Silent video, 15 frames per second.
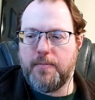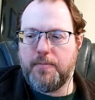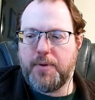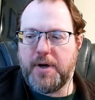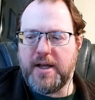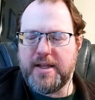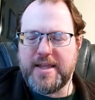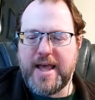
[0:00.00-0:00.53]

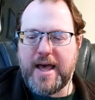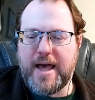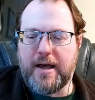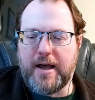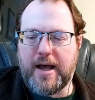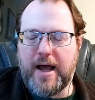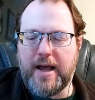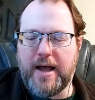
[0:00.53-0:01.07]
but
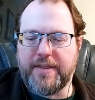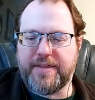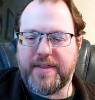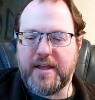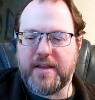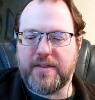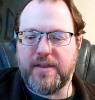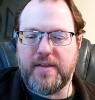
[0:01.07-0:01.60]
yeah, I
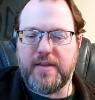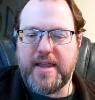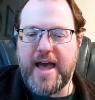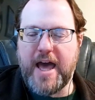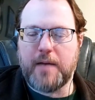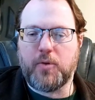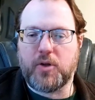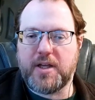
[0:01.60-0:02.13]
think that the
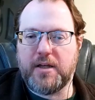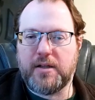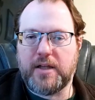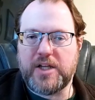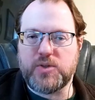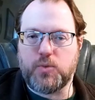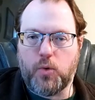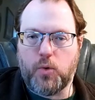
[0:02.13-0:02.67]
animal
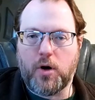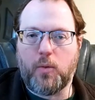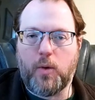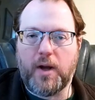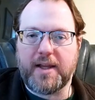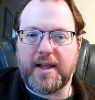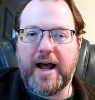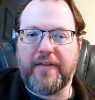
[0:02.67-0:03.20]
killings were
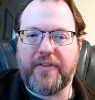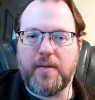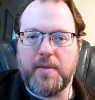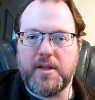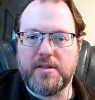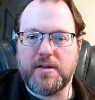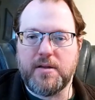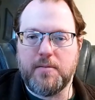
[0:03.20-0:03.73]
what got
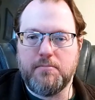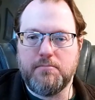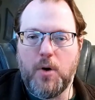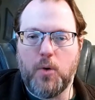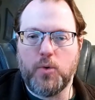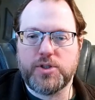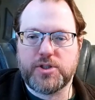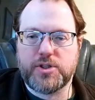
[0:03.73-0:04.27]
them into the
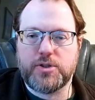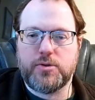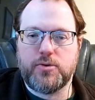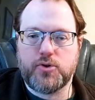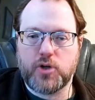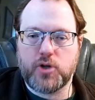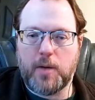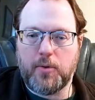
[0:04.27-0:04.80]
most
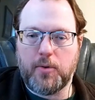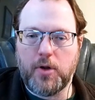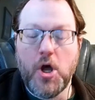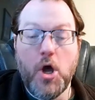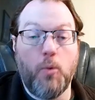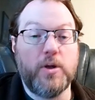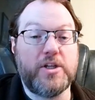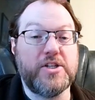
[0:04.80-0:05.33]
trouble,
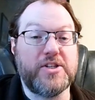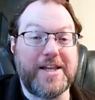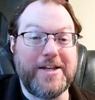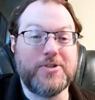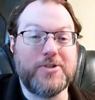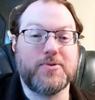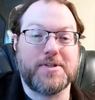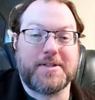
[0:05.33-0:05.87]
which is
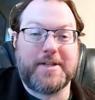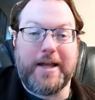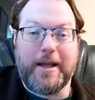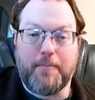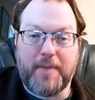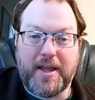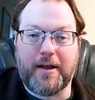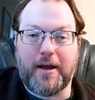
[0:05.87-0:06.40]

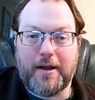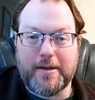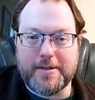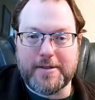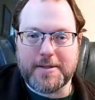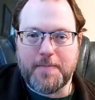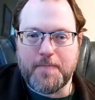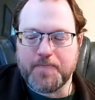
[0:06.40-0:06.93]
interesting
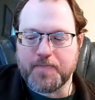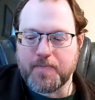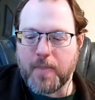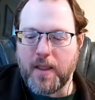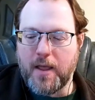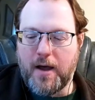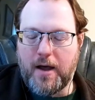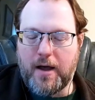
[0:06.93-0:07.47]
because
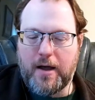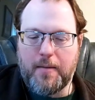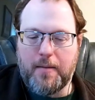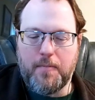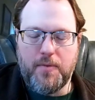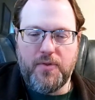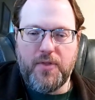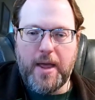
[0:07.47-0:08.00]

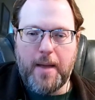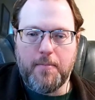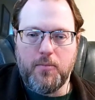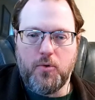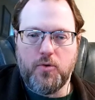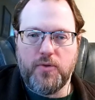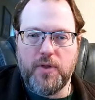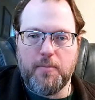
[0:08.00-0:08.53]

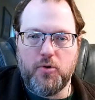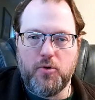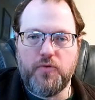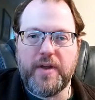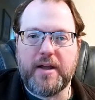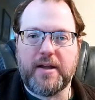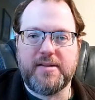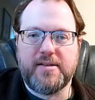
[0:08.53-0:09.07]
the
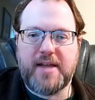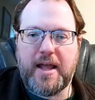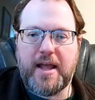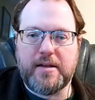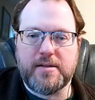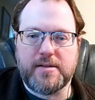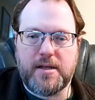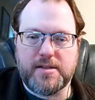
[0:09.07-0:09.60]
movie
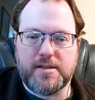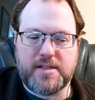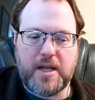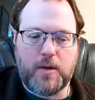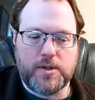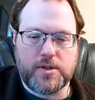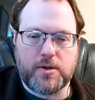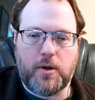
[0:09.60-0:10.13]
contains a
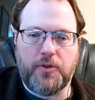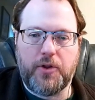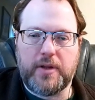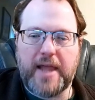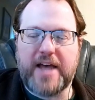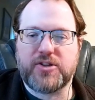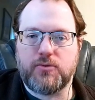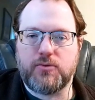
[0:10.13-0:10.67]
sequence called "The
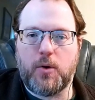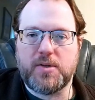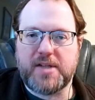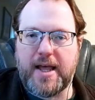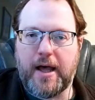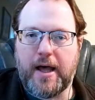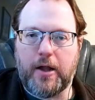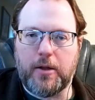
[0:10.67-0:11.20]
Last Road
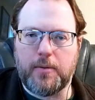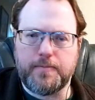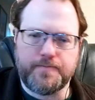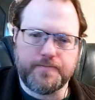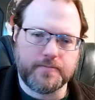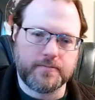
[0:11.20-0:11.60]
to Hell."